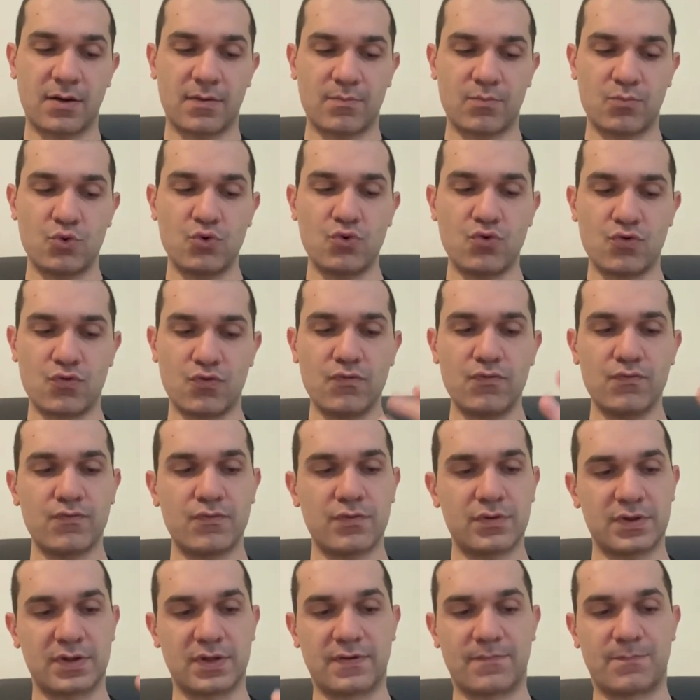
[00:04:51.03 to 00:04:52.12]
move
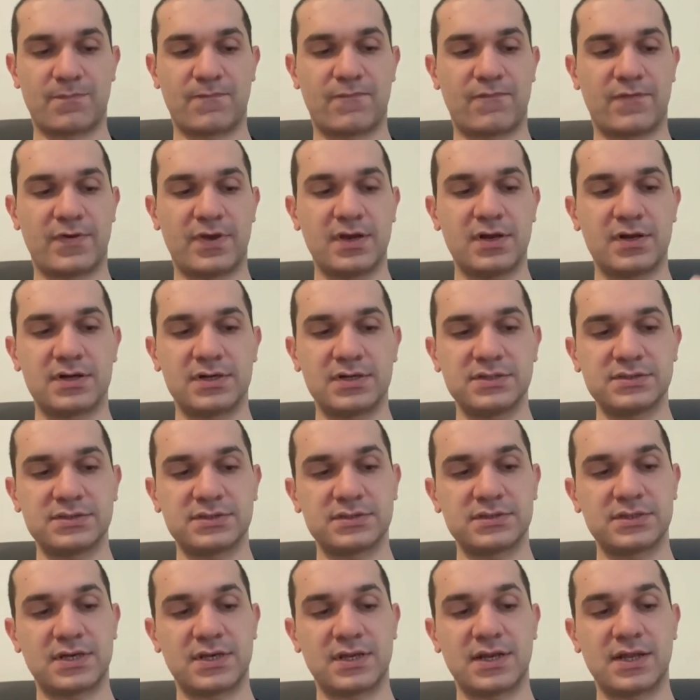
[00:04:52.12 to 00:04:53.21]
the
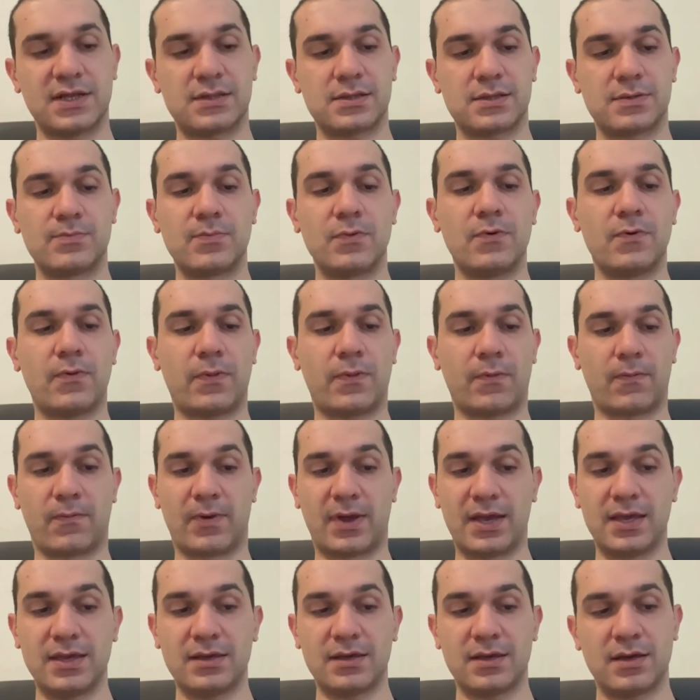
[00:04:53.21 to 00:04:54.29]
fingers in a smooth
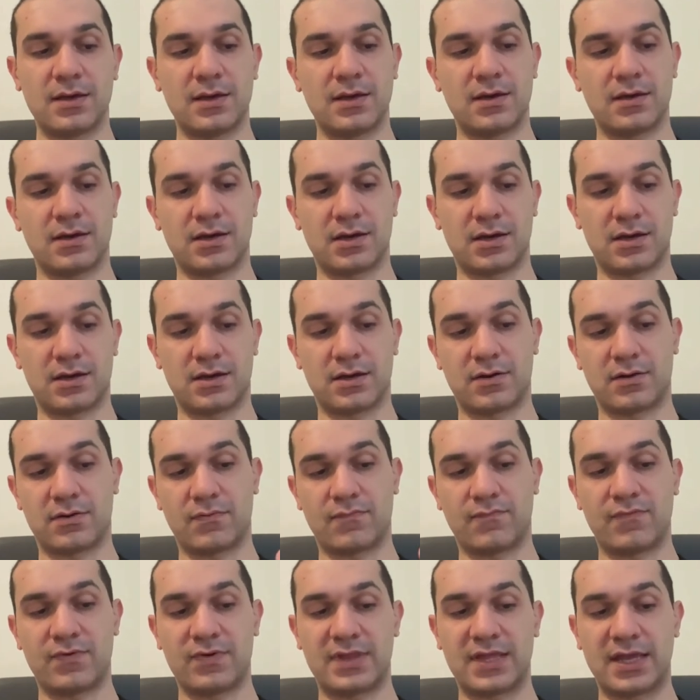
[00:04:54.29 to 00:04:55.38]
way
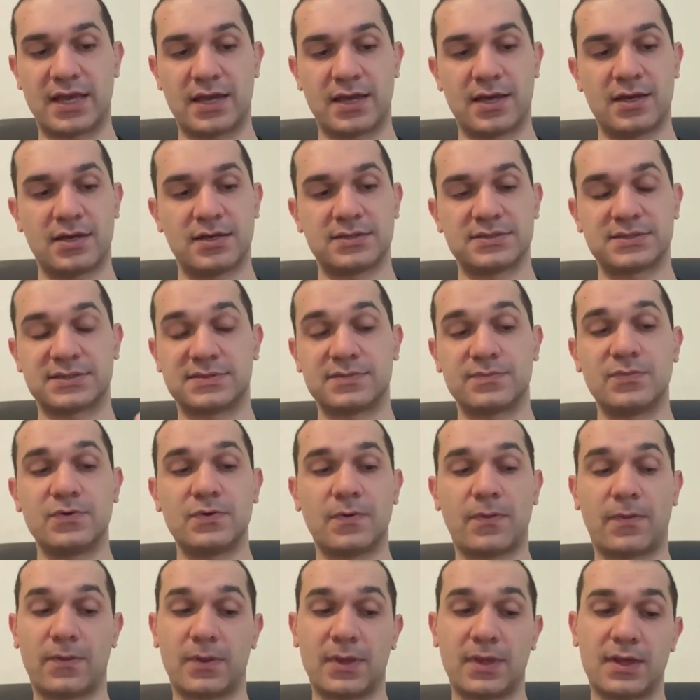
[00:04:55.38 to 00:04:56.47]
with a
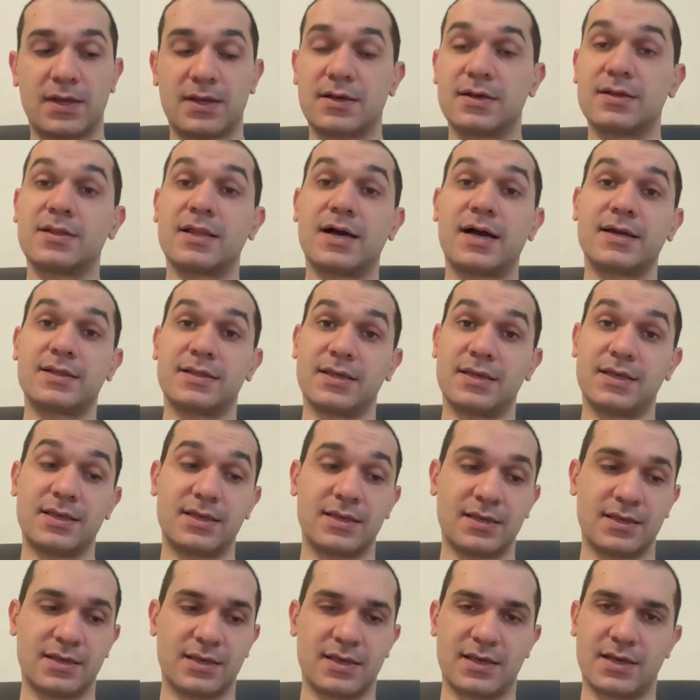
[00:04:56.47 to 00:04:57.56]
smoothly gliding
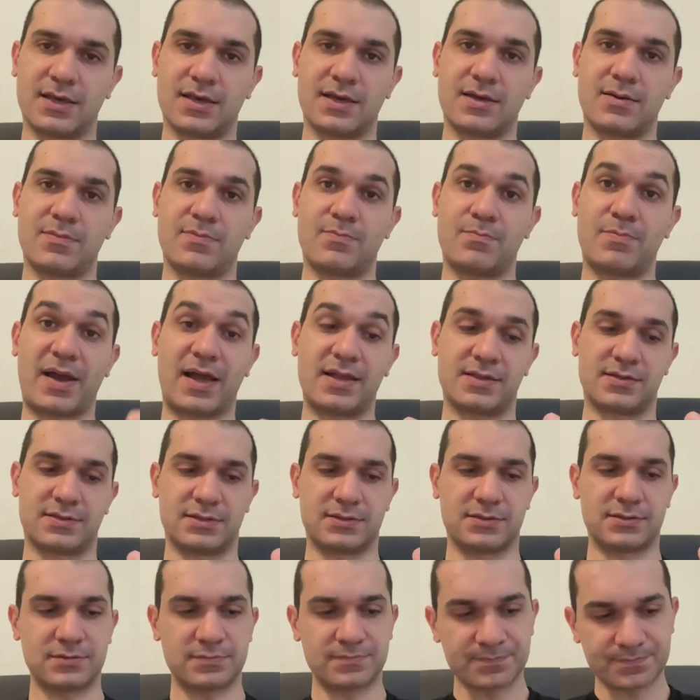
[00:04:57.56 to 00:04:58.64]

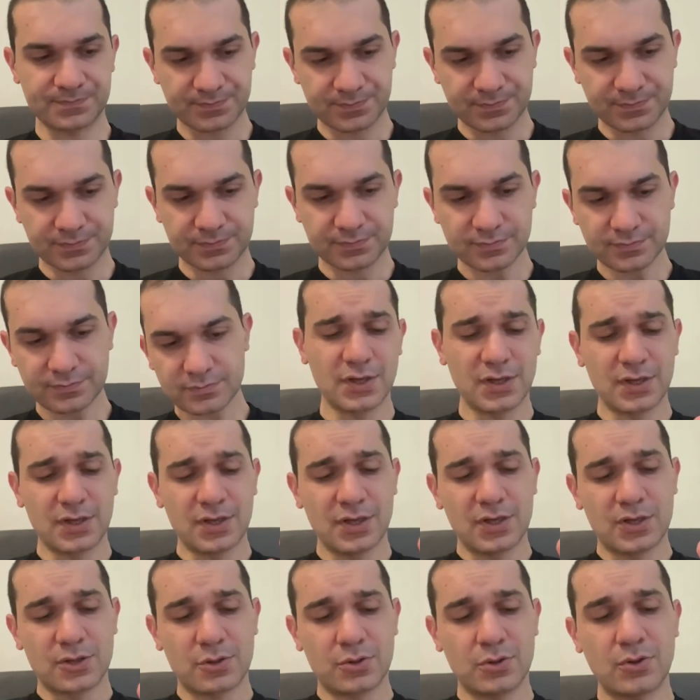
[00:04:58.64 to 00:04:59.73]
pattern.
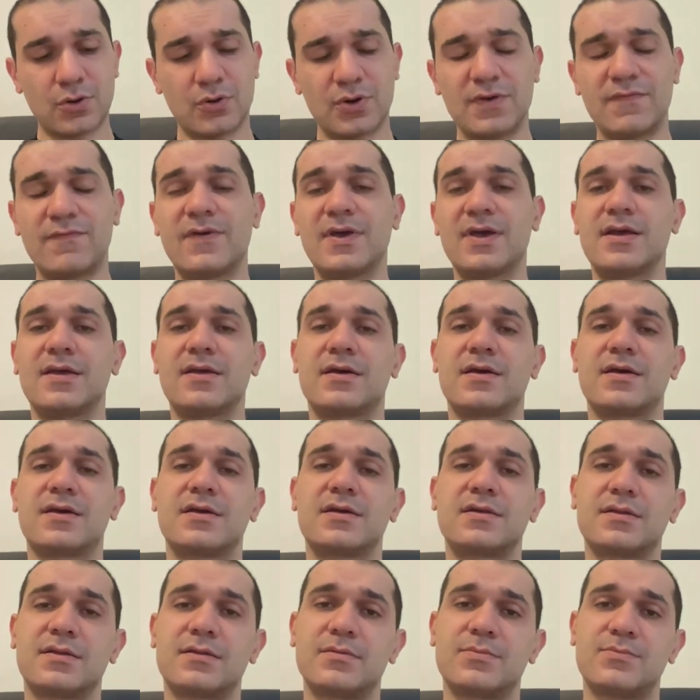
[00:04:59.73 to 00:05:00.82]
So if
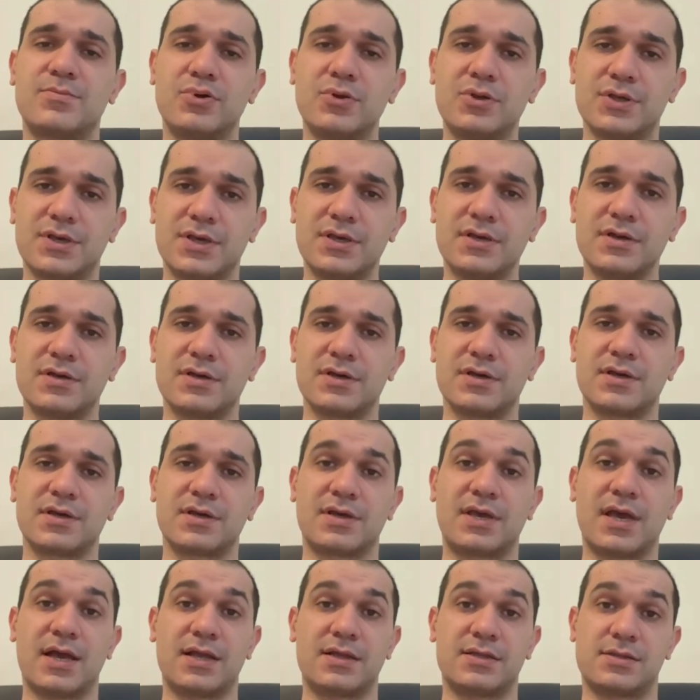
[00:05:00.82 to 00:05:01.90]
a pulley
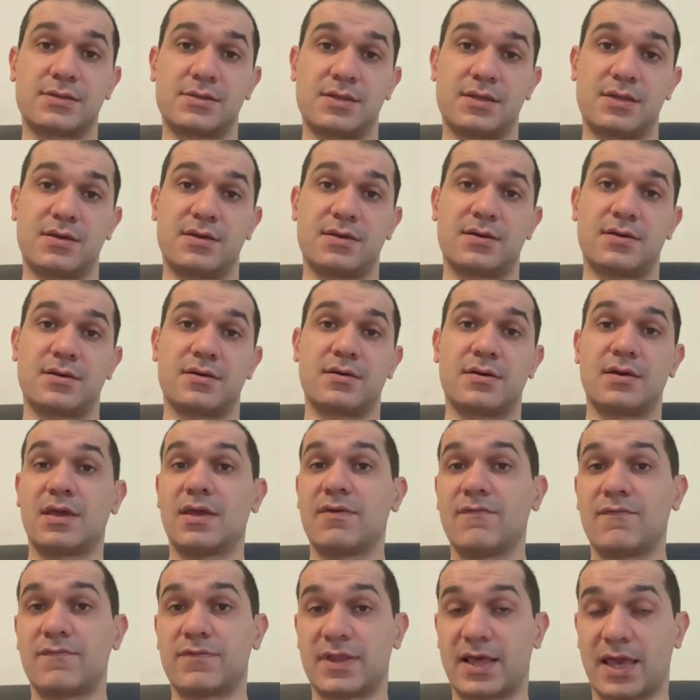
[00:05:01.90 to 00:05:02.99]
gets
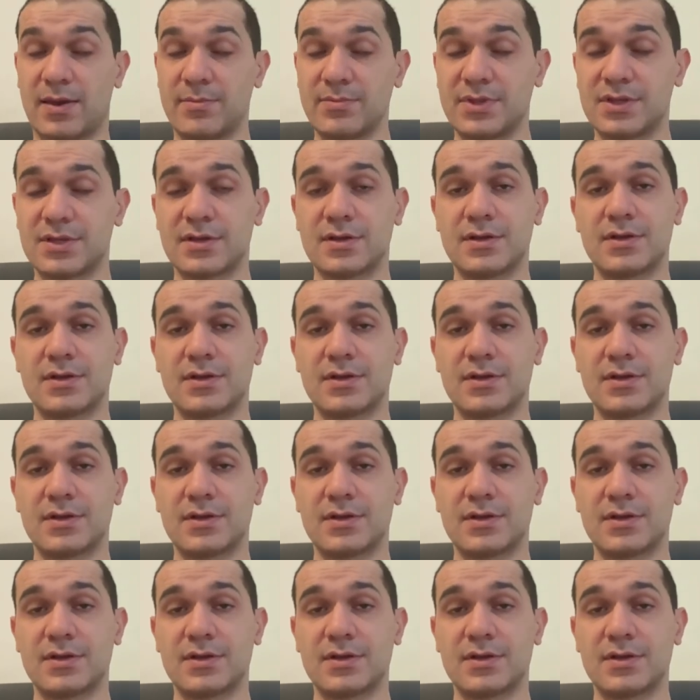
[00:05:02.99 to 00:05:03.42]
inflamed